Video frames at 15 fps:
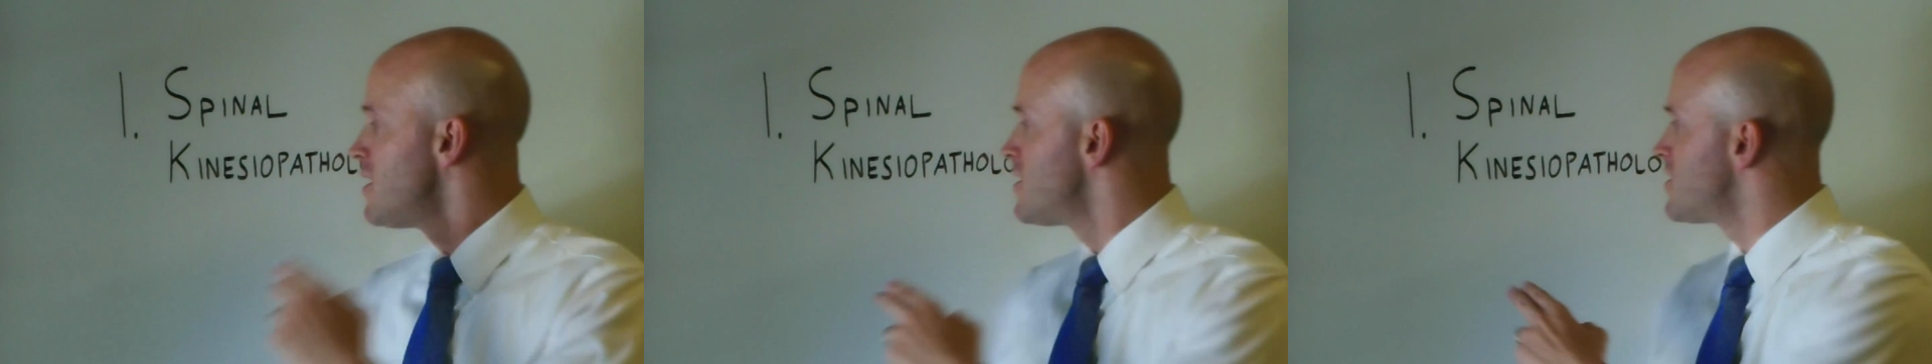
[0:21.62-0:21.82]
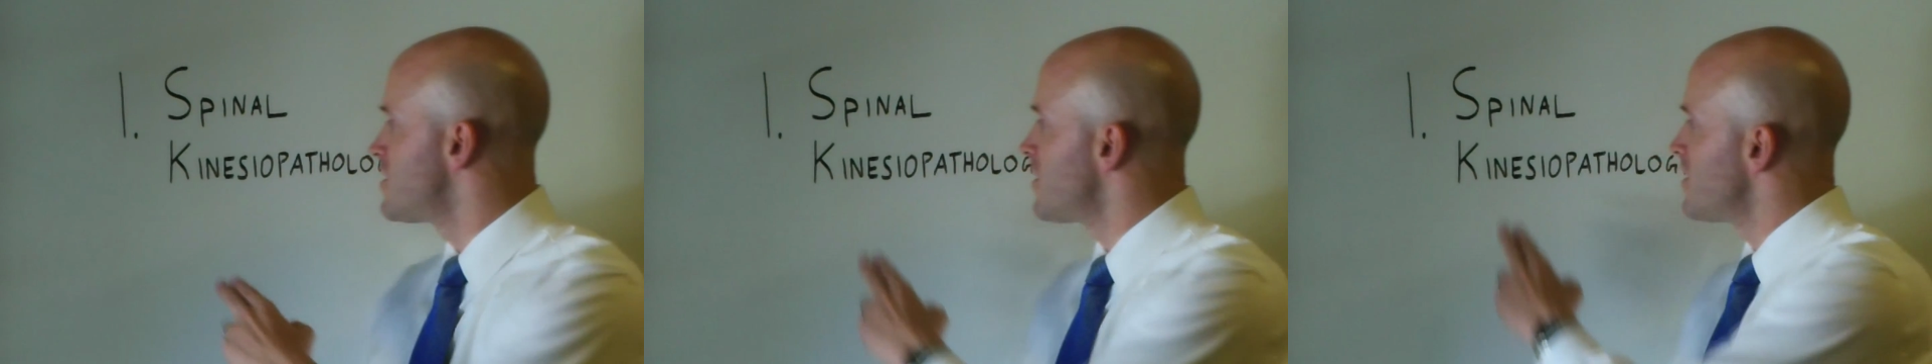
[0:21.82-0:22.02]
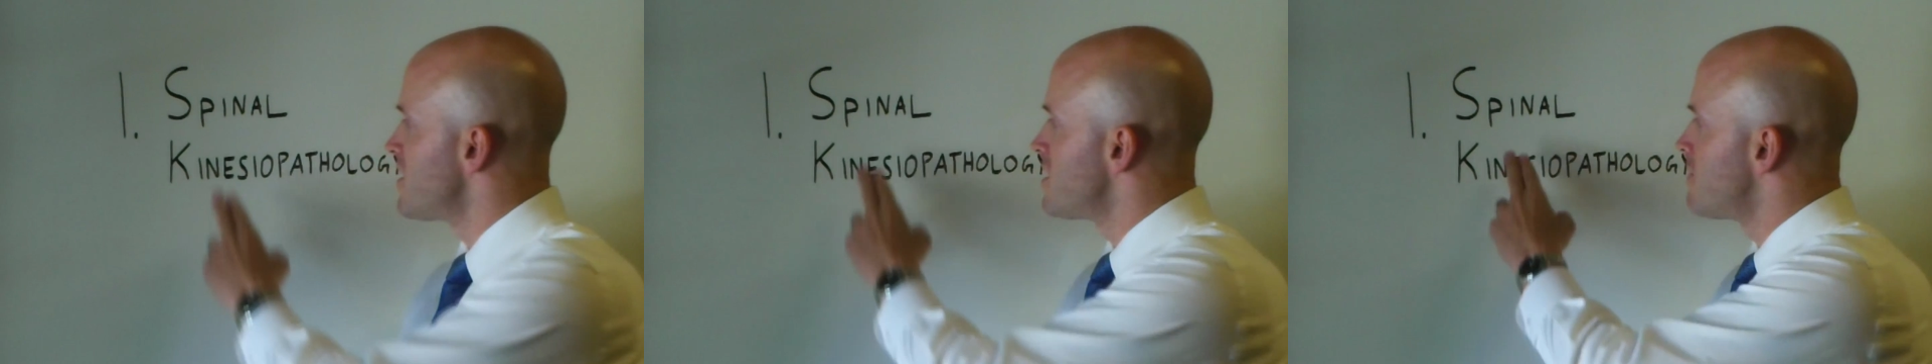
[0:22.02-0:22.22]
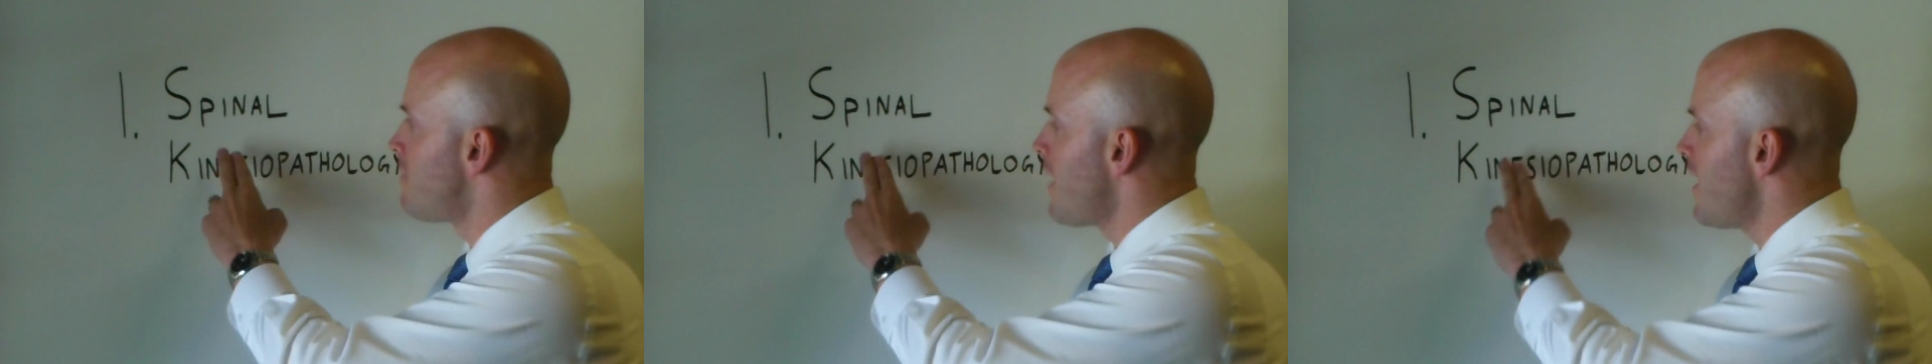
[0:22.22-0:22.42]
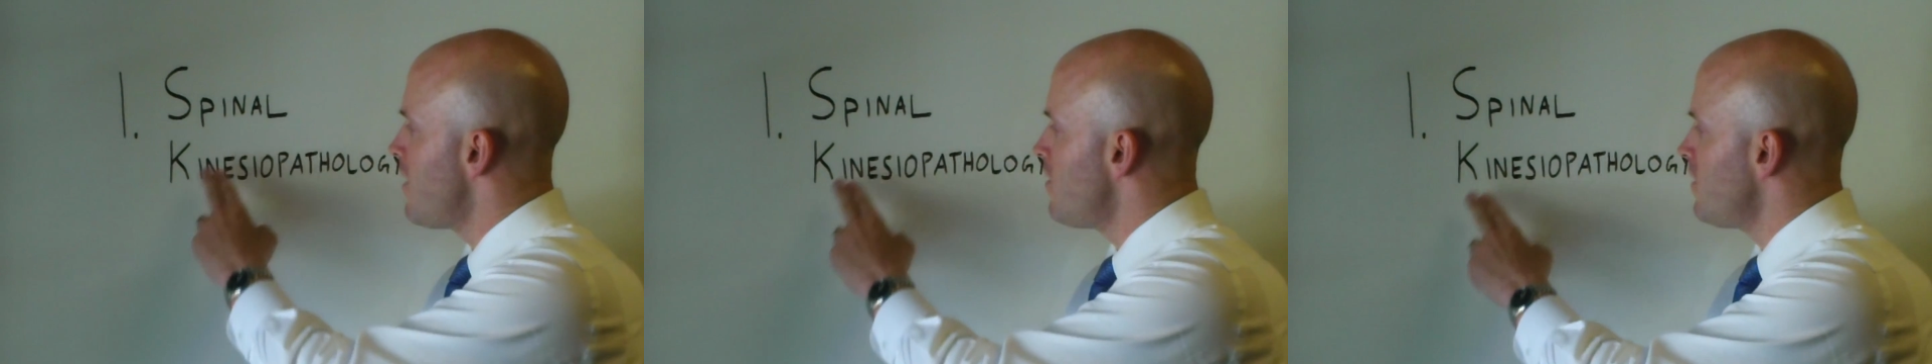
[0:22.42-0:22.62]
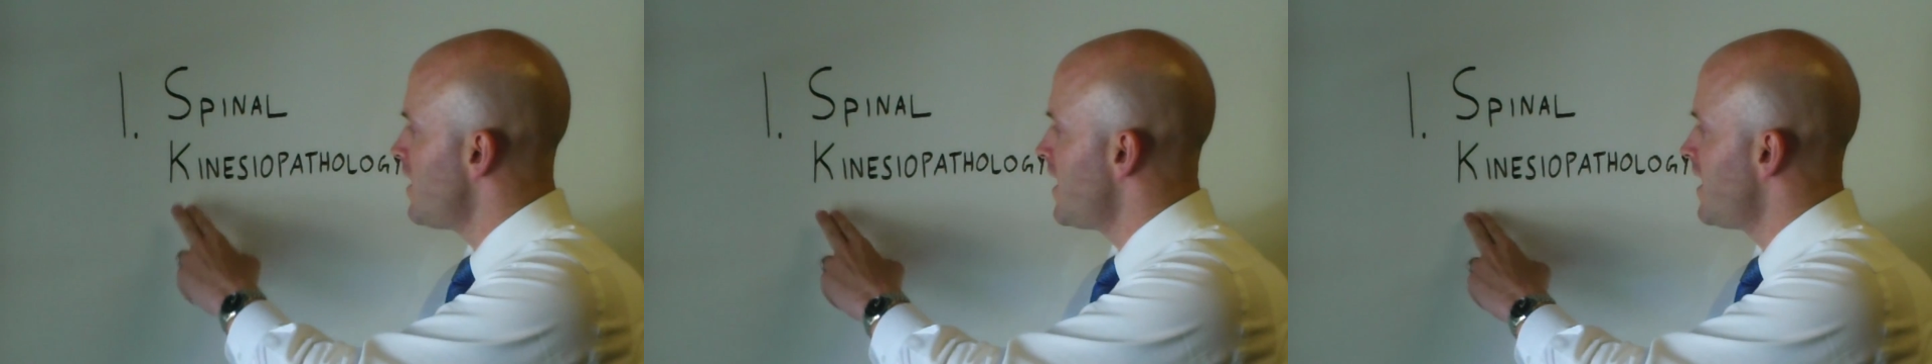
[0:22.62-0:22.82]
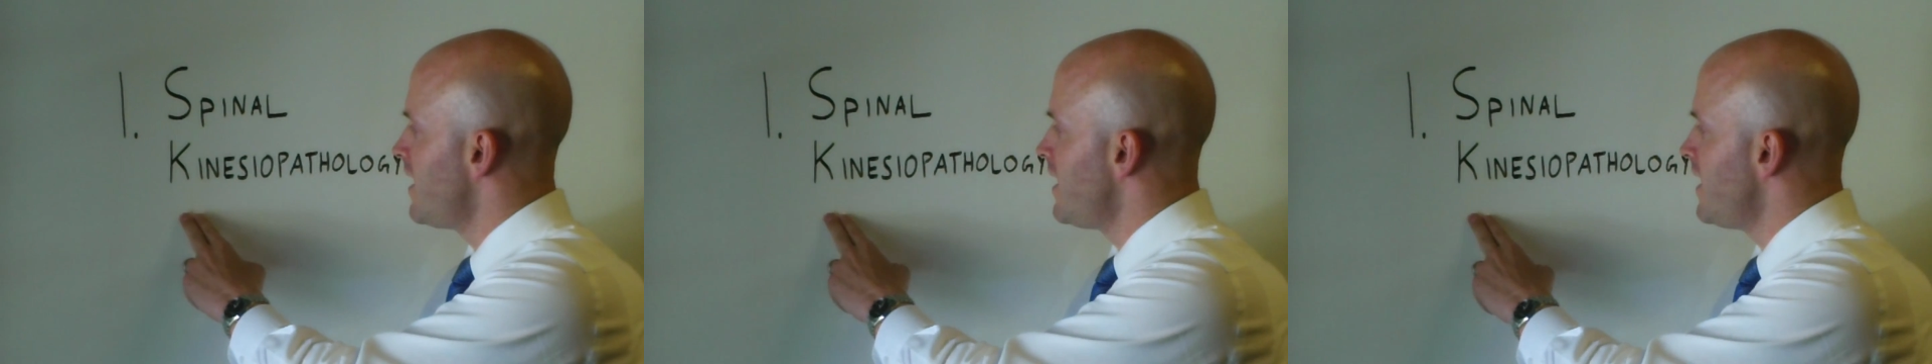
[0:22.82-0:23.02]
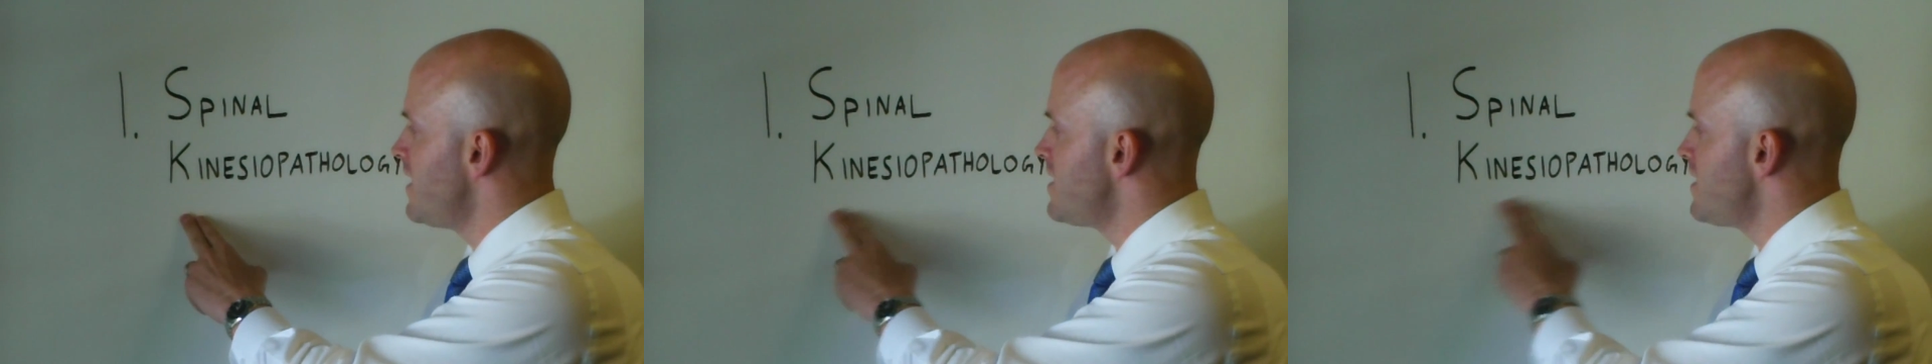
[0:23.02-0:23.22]
So the spinal
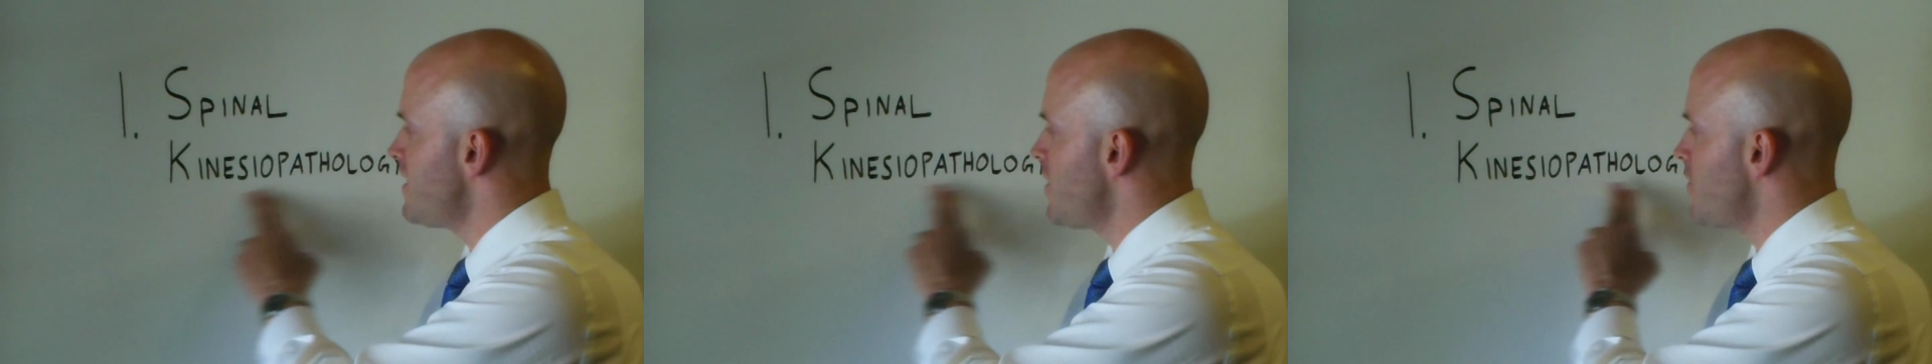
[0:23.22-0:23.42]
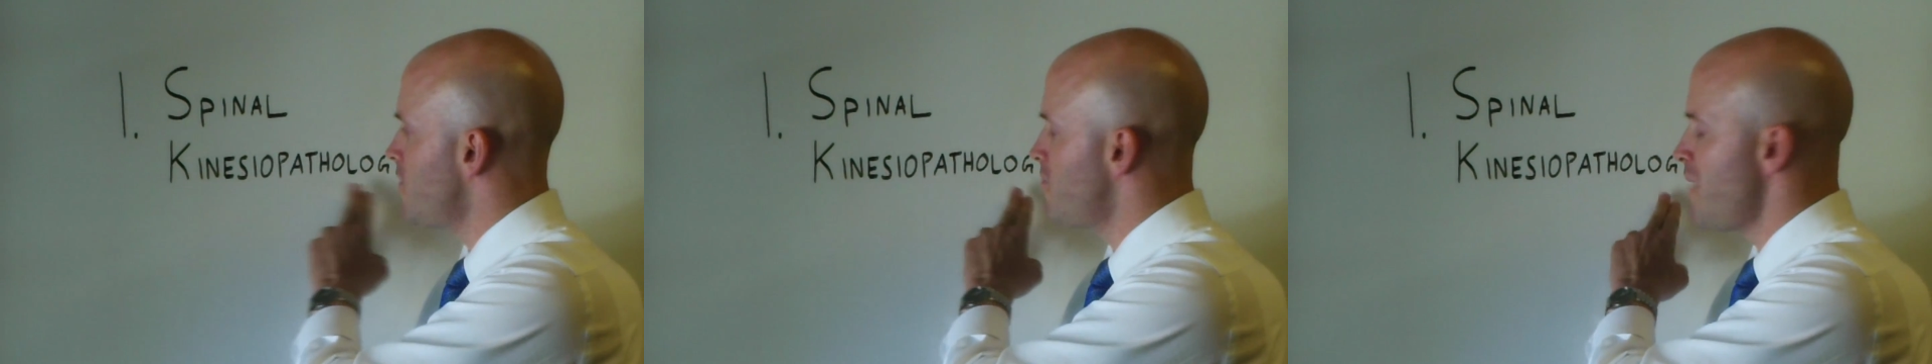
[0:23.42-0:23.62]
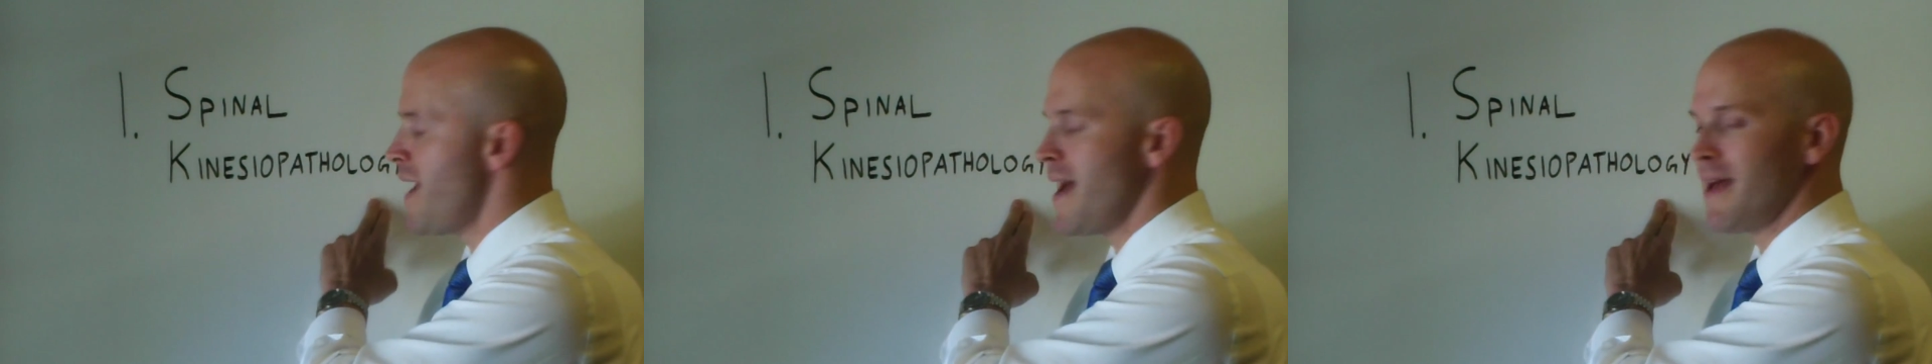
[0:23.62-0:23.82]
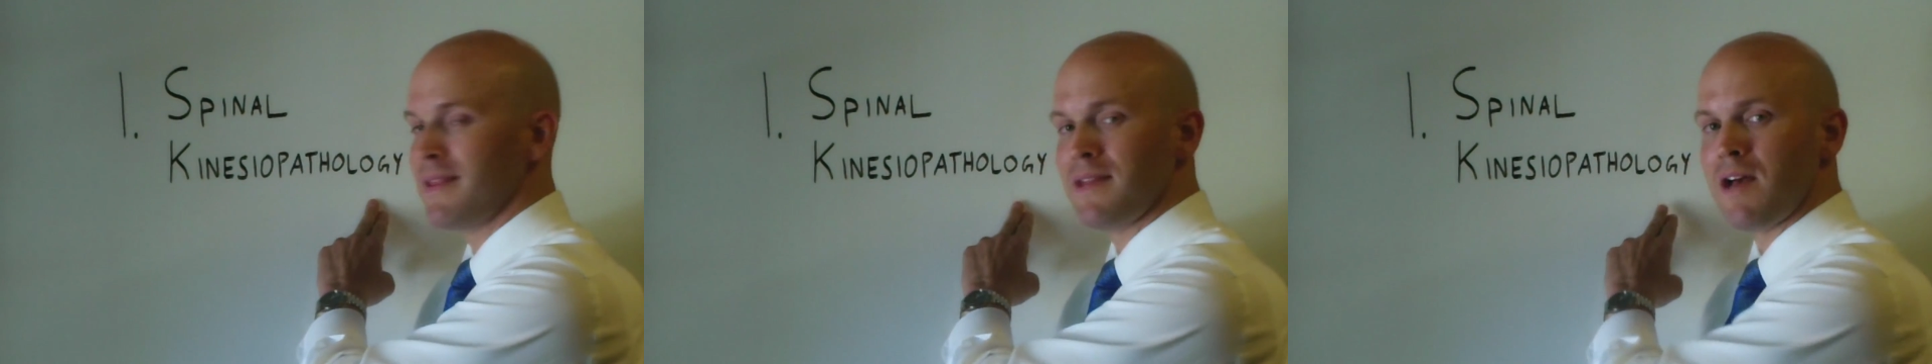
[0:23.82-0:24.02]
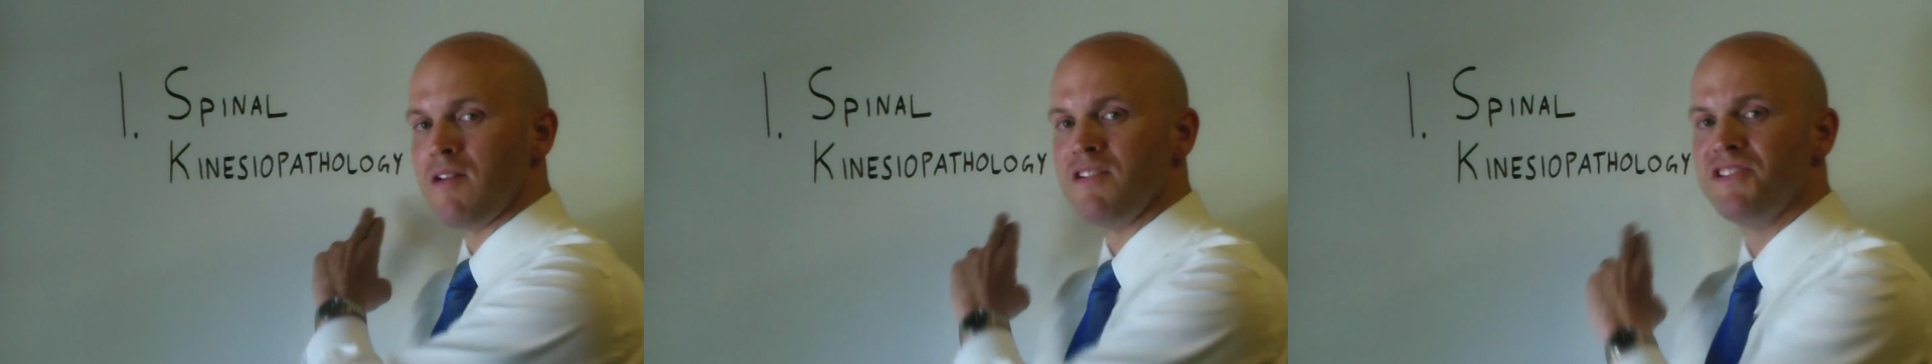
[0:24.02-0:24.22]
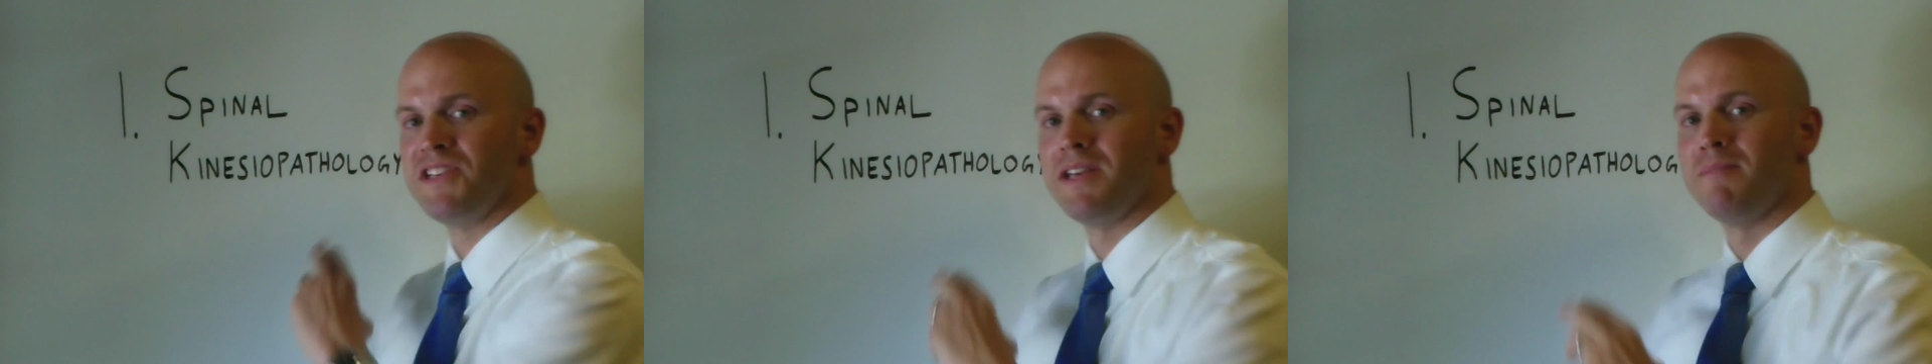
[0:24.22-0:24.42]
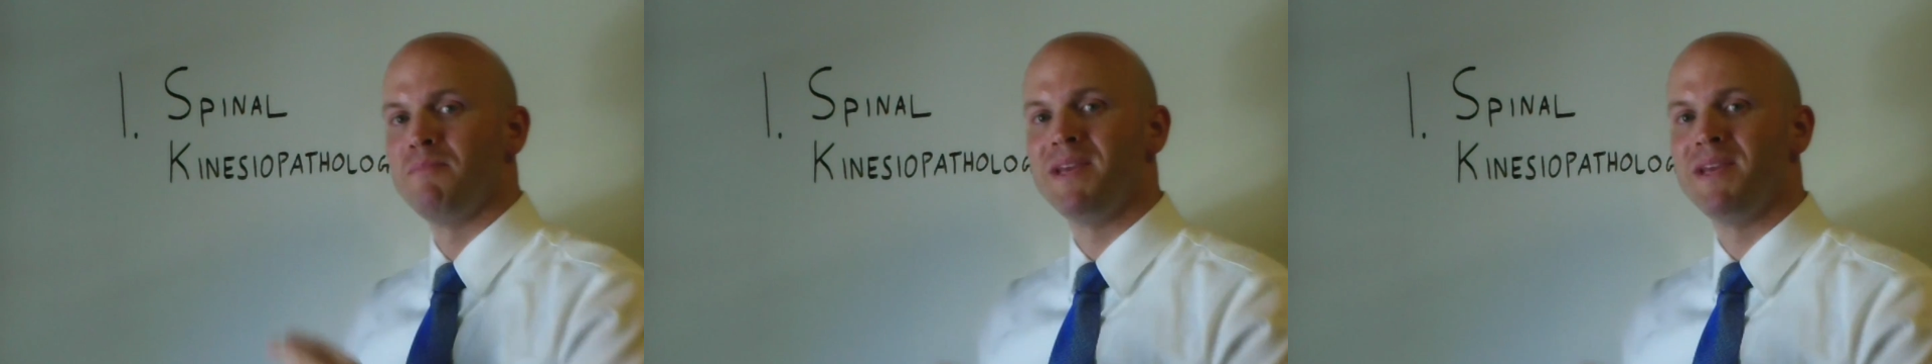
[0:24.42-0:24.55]
kinesiopathology